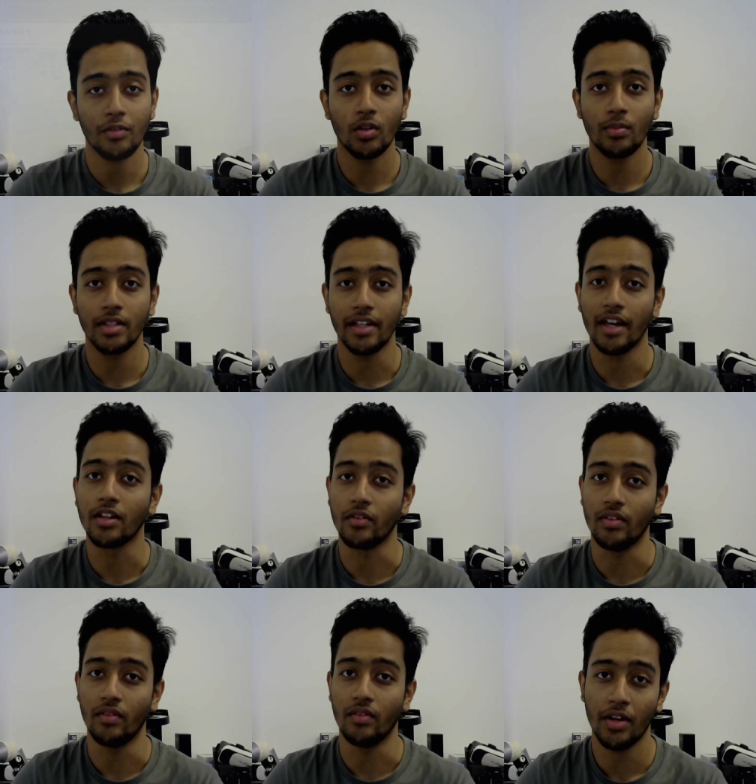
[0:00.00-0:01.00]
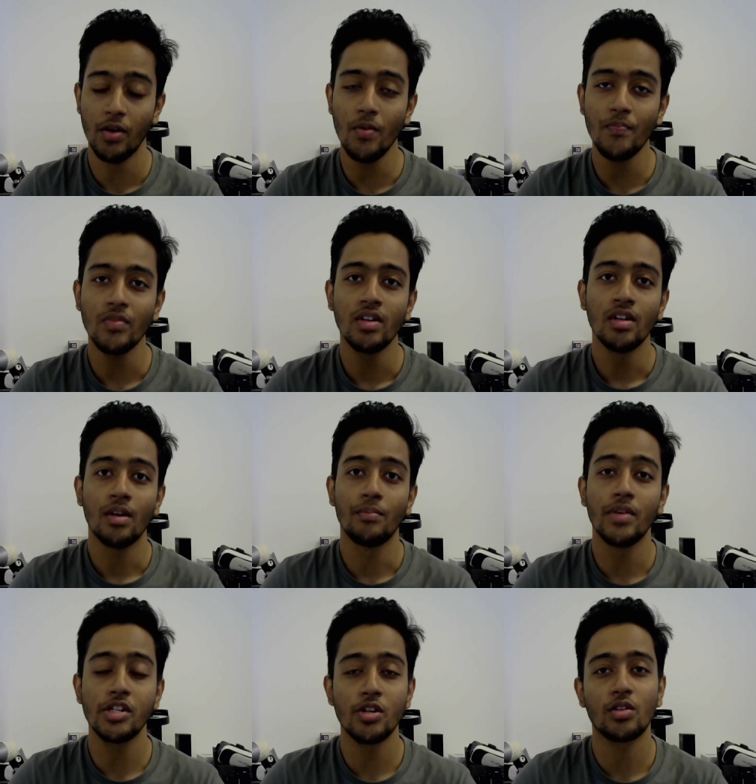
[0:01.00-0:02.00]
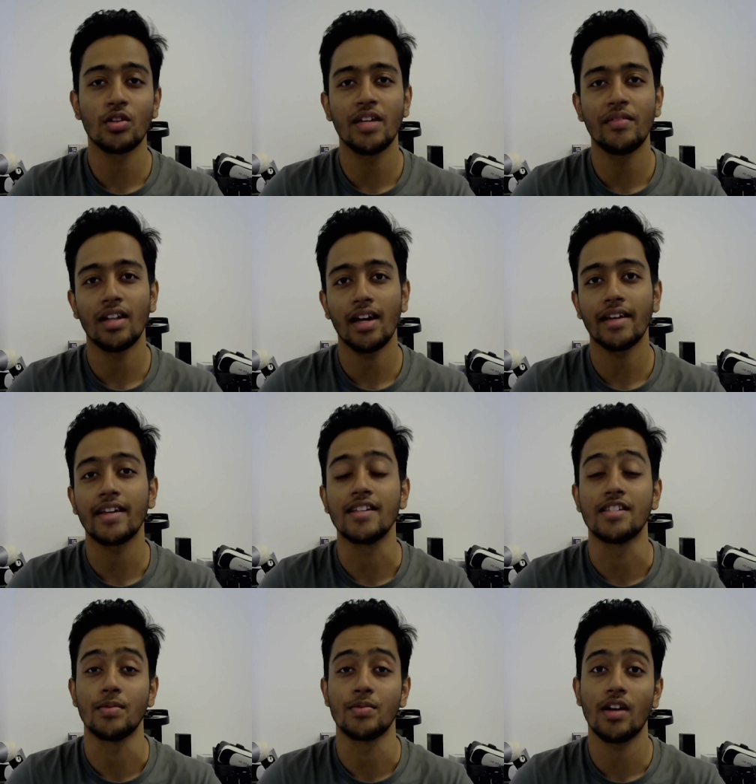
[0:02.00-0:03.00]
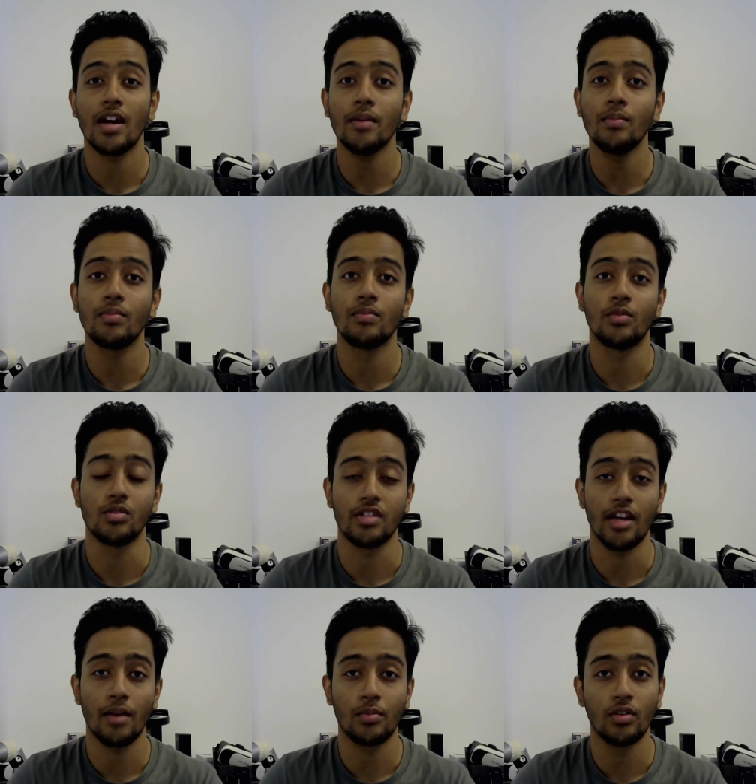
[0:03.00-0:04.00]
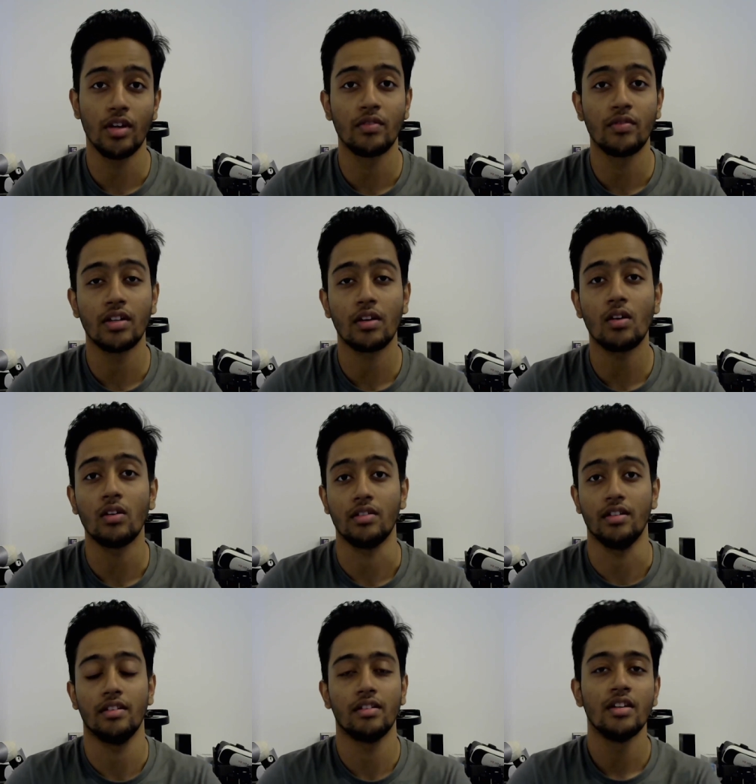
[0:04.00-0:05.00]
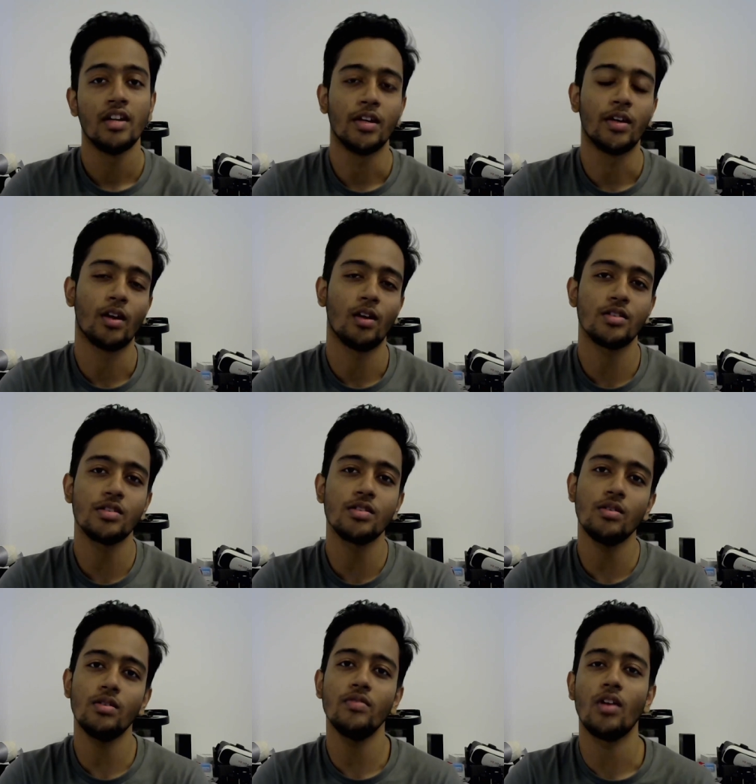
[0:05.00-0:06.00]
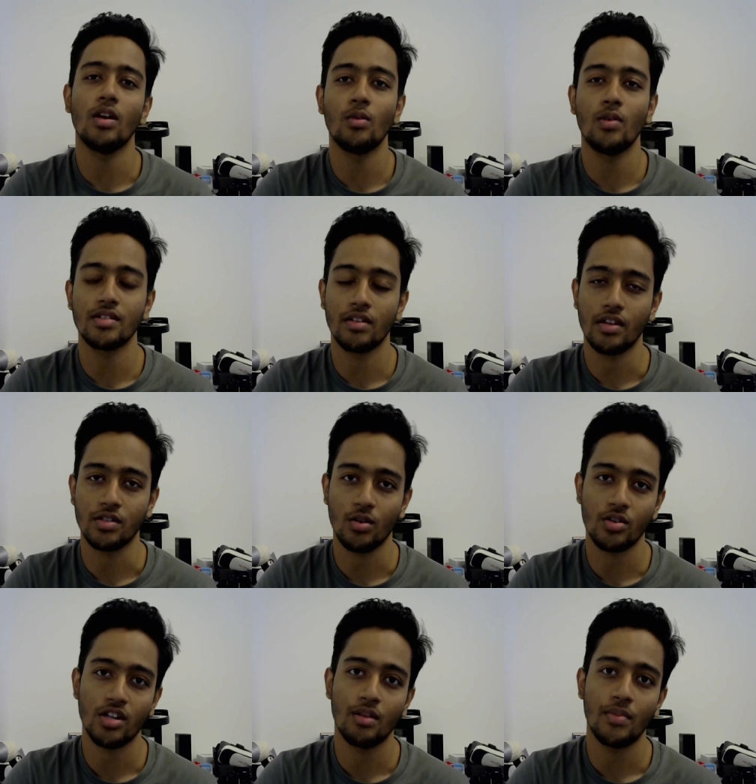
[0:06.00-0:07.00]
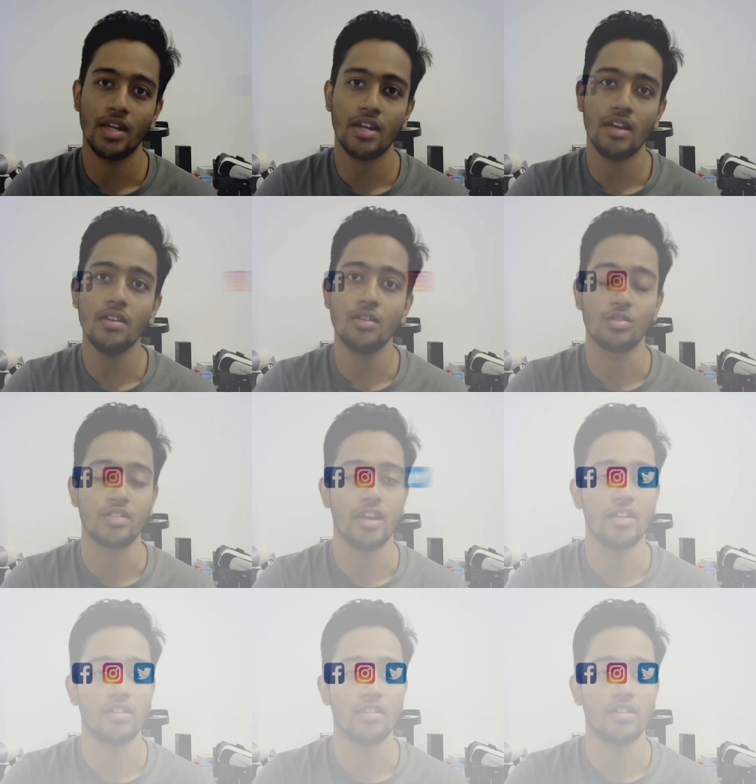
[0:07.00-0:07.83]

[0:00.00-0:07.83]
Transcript: will be the end of the video. Be sure to leave a like and subscribe to stay up to date with our content. You can also follow us on our social media to stay in